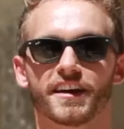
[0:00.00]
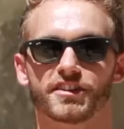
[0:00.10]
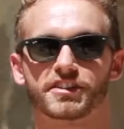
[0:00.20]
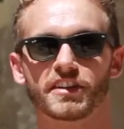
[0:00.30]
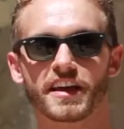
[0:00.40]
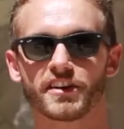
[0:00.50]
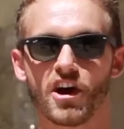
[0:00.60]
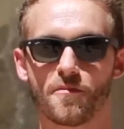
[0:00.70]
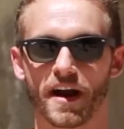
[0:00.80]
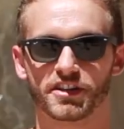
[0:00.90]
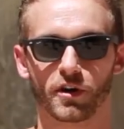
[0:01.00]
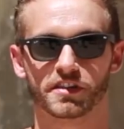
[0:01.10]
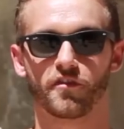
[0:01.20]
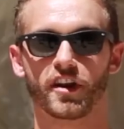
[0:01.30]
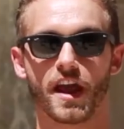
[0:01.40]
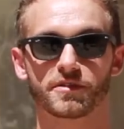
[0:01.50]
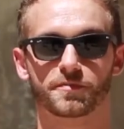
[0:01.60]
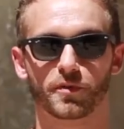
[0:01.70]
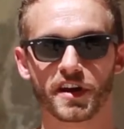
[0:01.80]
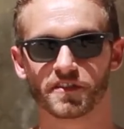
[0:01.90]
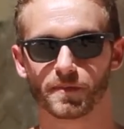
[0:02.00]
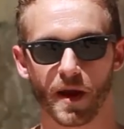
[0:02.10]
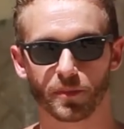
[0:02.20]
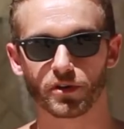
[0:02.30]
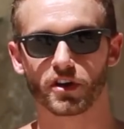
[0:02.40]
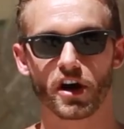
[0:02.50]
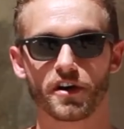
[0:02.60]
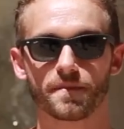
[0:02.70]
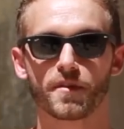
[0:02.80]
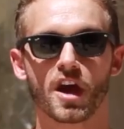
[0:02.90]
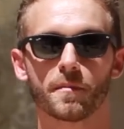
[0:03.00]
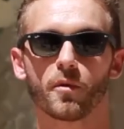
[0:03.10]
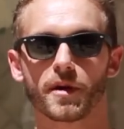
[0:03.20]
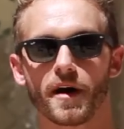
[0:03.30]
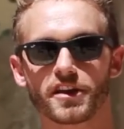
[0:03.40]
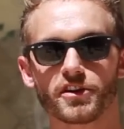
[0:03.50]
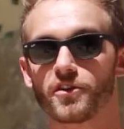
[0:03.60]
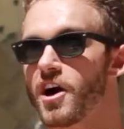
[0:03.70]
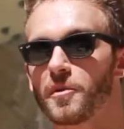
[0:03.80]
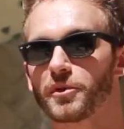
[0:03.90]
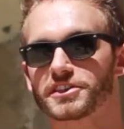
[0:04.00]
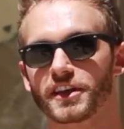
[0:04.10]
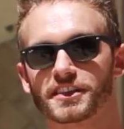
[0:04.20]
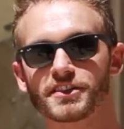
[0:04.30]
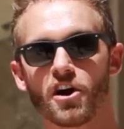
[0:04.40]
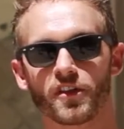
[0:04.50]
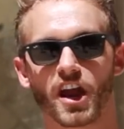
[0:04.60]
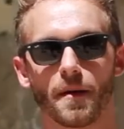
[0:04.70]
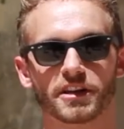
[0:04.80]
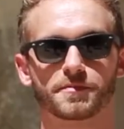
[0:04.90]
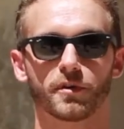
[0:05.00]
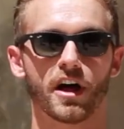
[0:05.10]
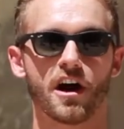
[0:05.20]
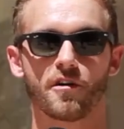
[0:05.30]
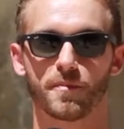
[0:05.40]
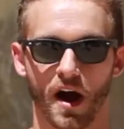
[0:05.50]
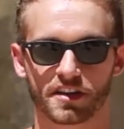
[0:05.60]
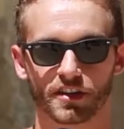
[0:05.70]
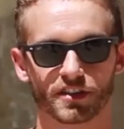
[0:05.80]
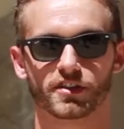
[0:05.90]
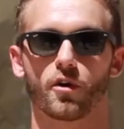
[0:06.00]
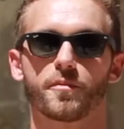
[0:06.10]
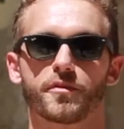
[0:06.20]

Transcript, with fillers: Just to let you know, my choice for the day was Briefs by Blue Code. But what about you? Please let us know in the comments below, boxers or